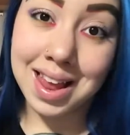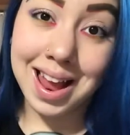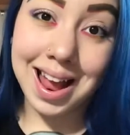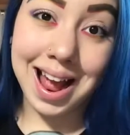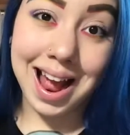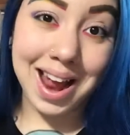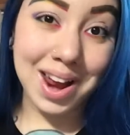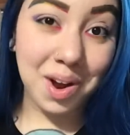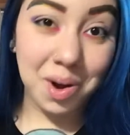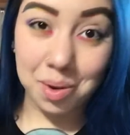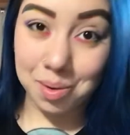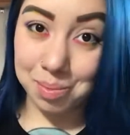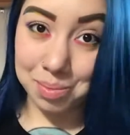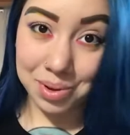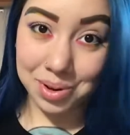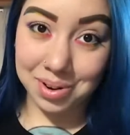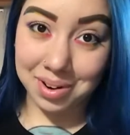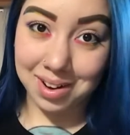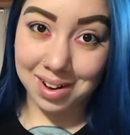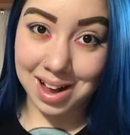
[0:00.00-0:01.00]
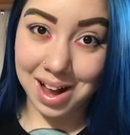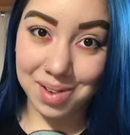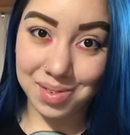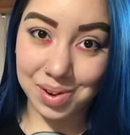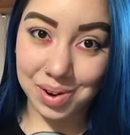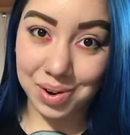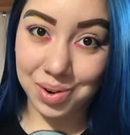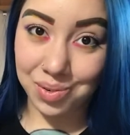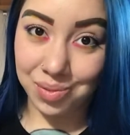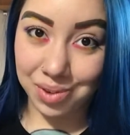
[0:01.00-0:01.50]
I hope you all have a
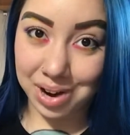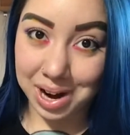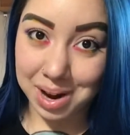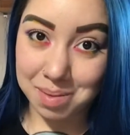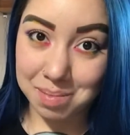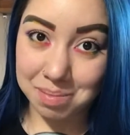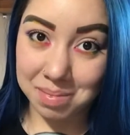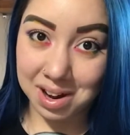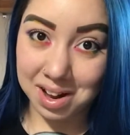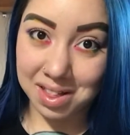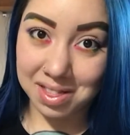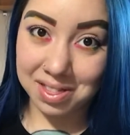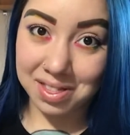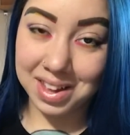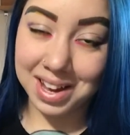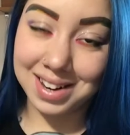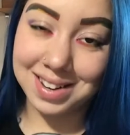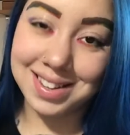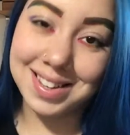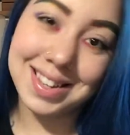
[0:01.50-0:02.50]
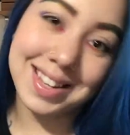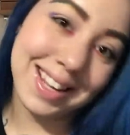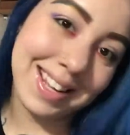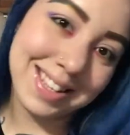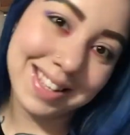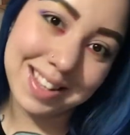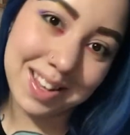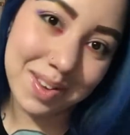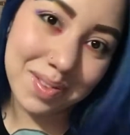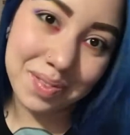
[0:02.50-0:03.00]
great month and stay
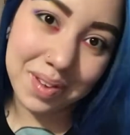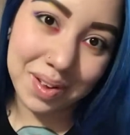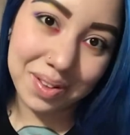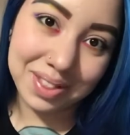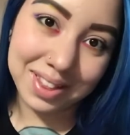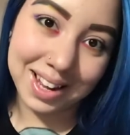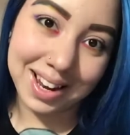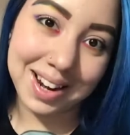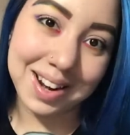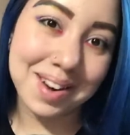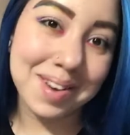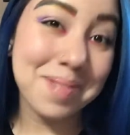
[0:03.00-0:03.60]
safe out there.